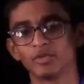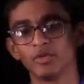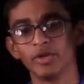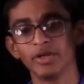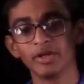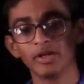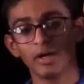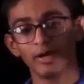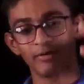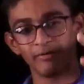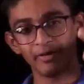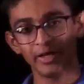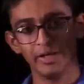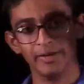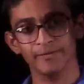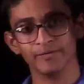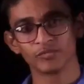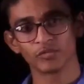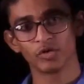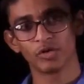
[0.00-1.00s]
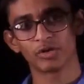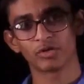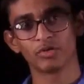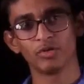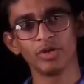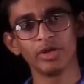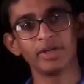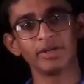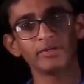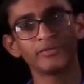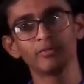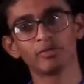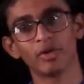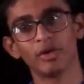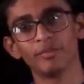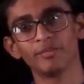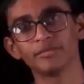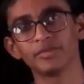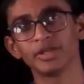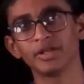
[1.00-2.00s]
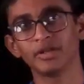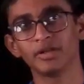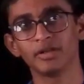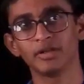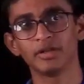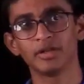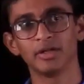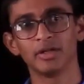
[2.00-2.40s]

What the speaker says: going away or going from the